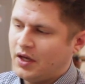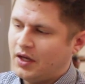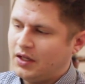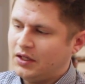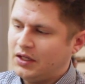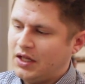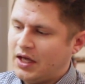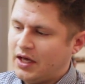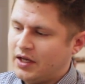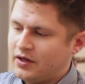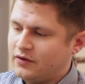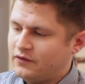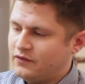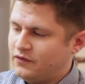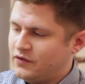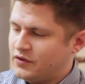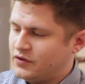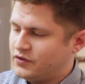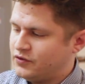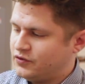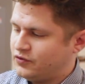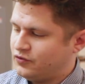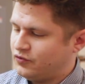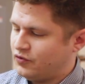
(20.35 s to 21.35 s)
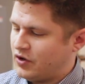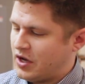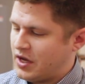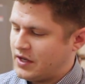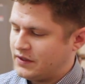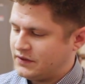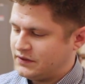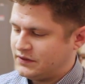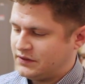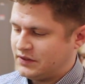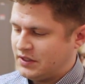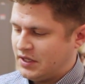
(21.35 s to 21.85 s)
a lot of the
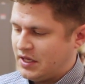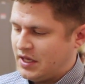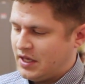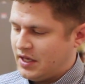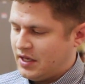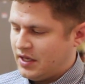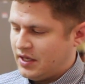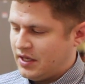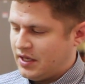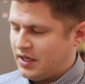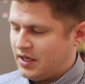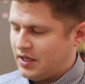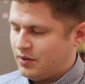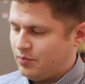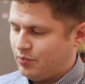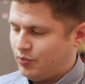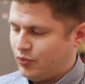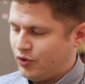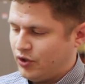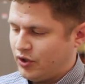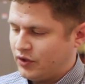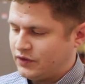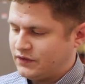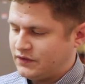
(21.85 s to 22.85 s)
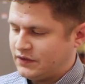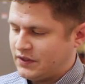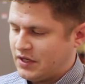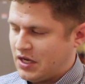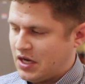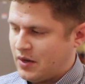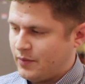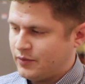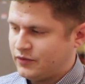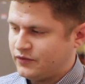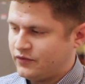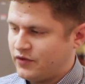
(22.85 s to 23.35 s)
stress in books
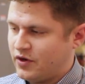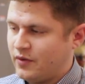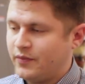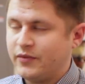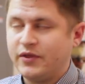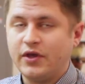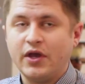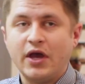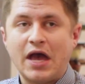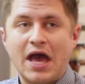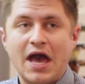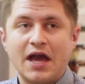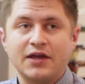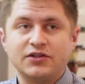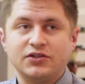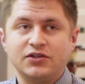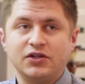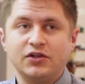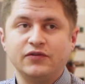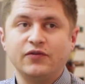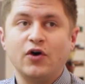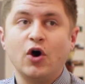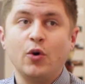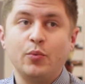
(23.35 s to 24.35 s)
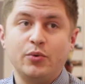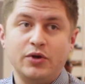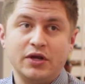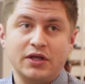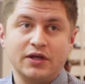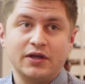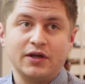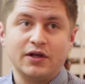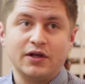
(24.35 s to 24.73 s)
comes from the action of opening